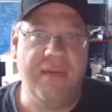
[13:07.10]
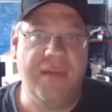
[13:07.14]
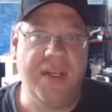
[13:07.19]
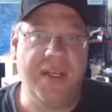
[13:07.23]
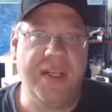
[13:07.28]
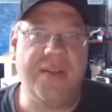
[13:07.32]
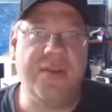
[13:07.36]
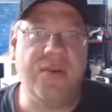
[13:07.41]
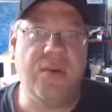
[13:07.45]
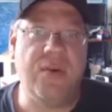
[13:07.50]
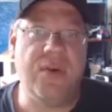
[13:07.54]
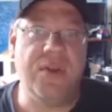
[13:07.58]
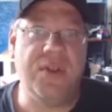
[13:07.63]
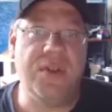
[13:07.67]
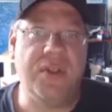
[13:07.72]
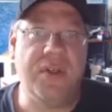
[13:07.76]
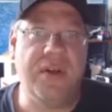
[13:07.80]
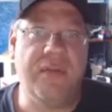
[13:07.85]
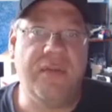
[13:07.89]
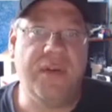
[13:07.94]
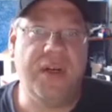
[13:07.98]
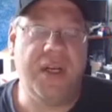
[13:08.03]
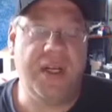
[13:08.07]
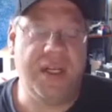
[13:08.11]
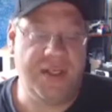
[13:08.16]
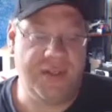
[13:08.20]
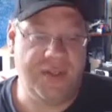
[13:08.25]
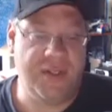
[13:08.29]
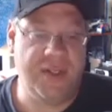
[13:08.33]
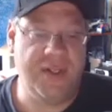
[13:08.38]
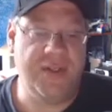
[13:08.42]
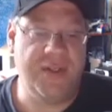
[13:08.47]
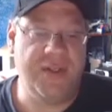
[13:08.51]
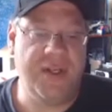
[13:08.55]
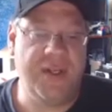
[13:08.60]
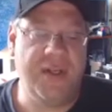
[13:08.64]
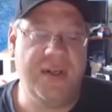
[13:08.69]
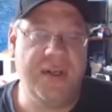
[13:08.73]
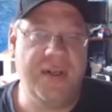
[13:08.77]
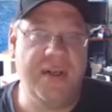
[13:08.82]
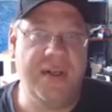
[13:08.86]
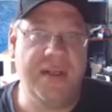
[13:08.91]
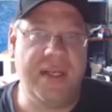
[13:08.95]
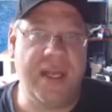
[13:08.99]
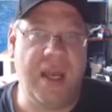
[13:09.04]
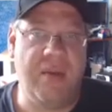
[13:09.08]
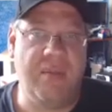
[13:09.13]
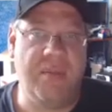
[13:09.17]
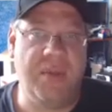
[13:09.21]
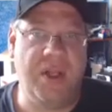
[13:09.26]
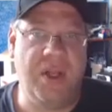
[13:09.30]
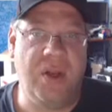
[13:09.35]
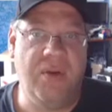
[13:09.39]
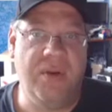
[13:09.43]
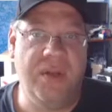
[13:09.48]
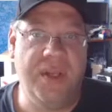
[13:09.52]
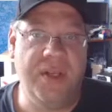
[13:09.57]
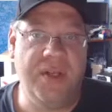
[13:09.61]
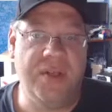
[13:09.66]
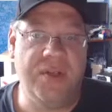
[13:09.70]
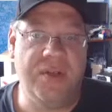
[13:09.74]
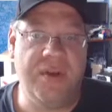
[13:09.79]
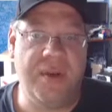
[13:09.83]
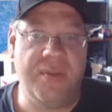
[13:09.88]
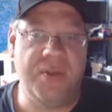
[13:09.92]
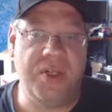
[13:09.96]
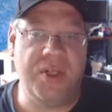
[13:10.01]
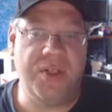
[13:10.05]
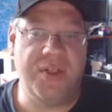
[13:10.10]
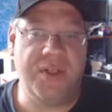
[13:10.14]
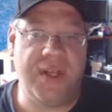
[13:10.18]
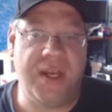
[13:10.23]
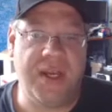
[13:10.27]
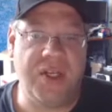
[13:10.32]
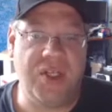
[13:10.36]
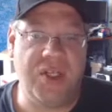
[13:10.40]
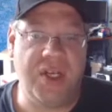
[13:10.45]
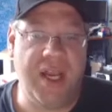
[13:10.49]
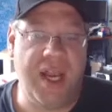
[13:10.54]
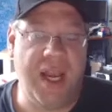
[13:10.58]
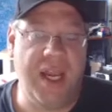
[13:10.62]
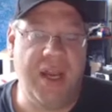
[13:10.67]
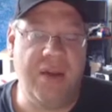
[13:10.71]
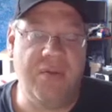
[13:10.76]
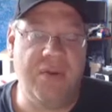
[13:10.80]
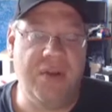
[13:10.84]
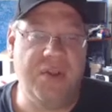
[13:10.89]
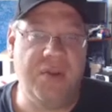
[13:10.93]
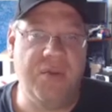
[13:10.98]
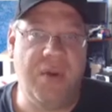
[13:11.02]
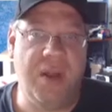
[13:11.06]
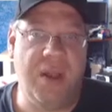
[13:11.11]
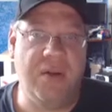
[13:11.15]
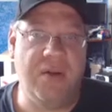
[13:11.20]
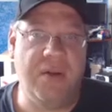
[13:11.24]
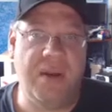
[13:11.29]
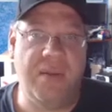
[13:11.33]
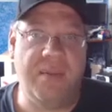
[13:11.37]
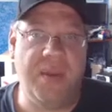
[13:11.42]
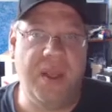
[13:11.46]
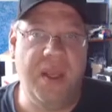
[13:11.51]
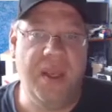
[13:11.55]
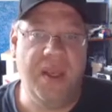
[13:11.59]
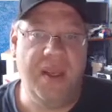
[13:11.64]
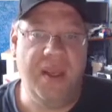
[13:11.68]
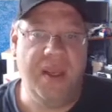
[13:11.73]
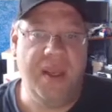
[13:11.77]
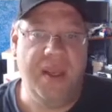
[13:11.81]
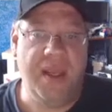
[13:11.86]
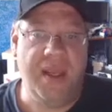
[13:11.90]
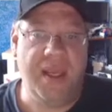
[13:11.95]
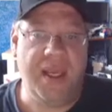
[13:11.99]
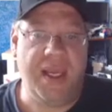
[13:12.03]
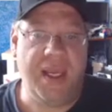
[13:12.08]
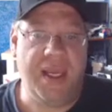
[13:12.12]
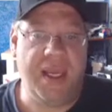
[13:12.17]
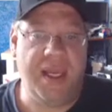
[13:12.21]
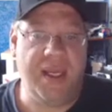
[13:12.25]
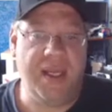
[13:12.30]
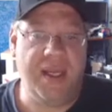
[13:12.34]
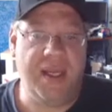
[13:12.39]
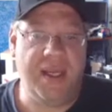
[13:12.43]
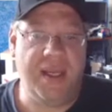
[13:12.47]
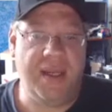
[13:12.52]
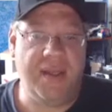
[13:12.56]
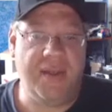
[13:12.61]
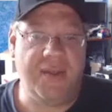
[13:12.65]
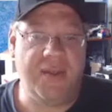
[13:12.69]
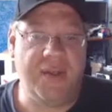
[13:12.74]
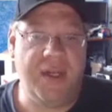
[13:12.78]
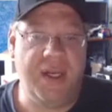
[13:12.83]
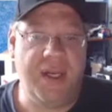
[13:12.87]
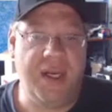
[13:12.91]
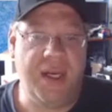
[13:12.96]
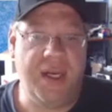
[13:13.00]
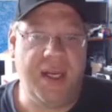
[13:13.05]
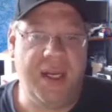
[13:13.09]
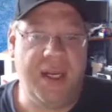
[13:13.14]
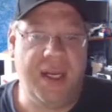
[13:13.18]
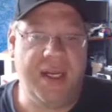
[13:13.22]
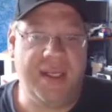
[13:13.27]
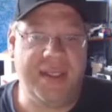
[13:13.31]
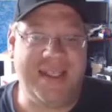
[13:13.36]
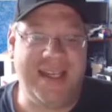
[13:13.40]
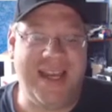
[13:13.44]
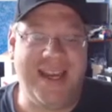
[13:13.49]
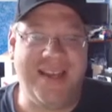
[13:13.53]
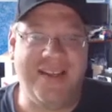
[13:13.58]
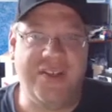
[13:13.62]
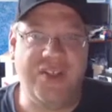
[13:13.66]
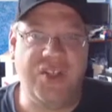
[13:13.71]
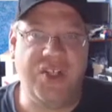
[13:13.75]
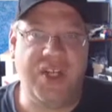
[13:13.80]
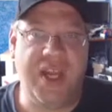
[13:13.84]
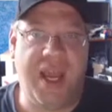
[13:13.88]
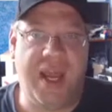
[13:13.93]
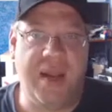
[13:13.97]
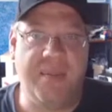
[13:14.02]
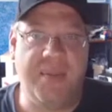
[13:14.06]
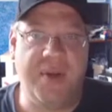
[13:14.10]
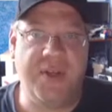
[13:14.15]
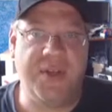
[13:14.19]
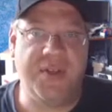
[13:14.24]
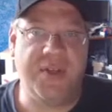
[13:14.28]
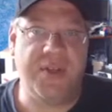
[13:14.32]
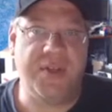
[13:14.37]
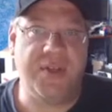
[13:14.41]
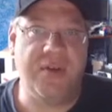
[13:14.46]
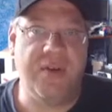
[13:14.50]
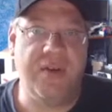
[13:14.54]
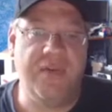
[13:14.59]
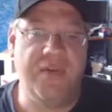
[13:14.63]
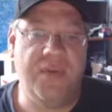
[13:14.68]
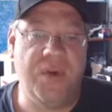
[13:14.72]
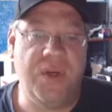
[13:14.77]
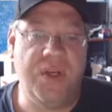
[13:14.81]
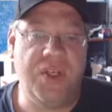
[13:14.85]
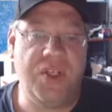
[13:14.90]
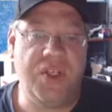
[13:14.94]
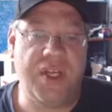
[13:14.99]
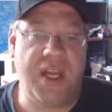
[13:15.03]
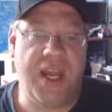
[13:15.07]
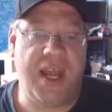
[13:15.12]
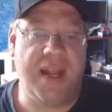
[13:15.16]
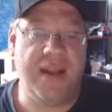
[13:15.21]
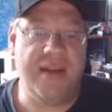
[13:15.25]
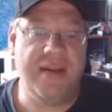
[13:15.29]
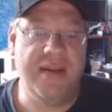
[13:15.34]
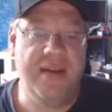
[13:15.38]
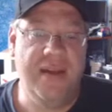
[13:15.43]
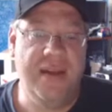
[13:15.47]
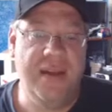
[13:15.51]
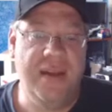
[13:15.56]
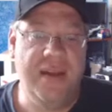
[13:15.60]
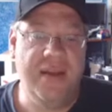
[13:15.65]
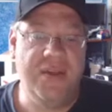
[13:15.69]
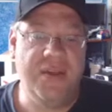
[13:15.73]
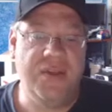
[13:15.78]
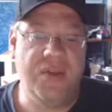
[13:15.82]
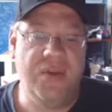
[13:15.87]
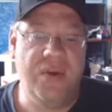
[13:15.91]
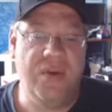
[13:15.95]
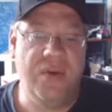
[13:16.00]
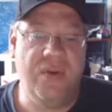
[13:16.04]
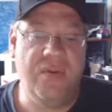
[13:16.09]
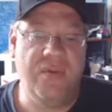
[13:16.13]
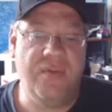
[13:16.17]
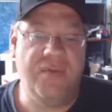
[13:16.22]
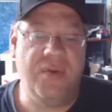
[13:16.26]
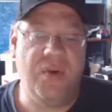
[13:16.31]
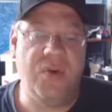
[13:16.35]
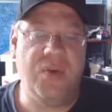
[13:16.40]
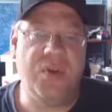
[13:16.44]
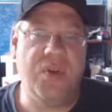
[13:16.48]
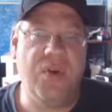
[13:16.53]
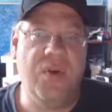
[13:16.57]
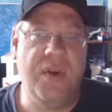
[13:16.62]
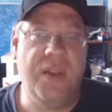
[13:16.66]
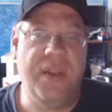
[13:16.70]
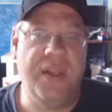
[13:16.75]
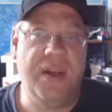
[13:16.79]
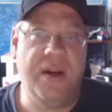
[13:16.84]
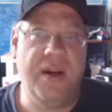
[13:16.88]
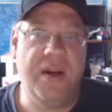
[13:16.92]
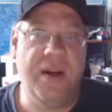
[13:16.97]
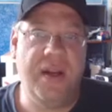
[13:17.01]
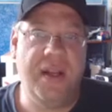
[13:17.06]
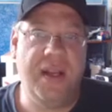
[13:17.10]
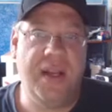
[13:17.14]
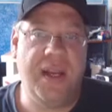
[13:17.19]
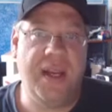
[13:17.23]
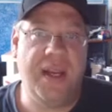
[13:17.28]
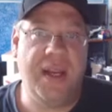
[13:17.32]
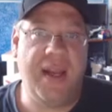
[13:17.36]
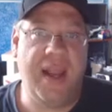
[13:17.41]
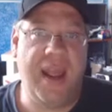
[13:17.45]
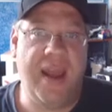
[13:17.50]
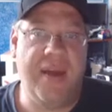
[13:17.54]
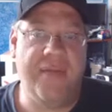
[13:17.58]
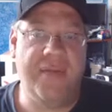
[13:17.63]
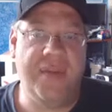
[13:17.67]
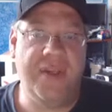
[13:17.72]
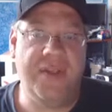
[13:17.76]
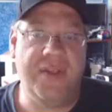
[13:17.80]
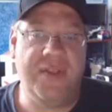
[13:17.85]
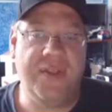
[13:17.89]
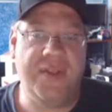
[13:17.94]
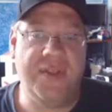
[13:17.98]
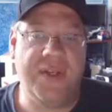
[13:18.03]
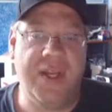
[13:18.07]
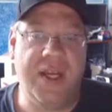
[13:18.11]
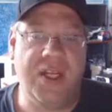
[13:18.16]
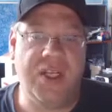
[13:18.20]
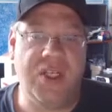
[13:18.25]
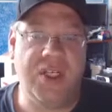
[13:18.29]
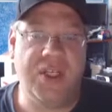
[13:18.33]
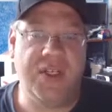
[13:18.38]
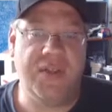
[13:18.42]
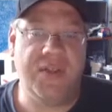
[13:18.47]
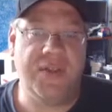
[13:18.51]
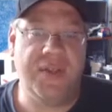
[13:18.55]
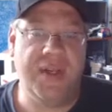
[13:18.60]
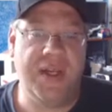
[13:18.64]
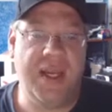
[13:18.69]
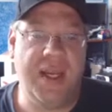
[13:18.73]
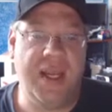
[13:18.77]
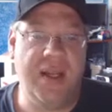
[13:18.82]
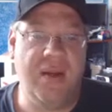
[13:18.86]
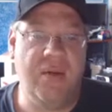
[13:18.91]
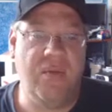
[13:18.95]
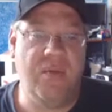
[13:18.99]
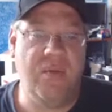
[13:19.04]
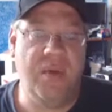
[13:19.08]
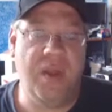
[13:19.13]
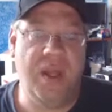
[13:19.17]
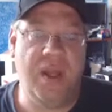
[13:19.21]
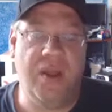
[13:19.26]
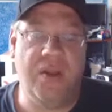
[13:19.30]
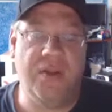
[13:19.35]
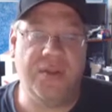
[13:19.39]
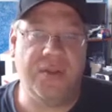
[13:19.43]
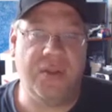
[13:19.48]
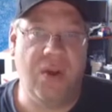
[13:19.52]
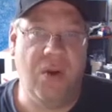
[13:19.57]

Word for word: Discord server, and it's listed down below in the description section. Anyone's welcome. And it's a uh, text chat, but it's also a voice chat. So folks go in there and, and have these discussions, and also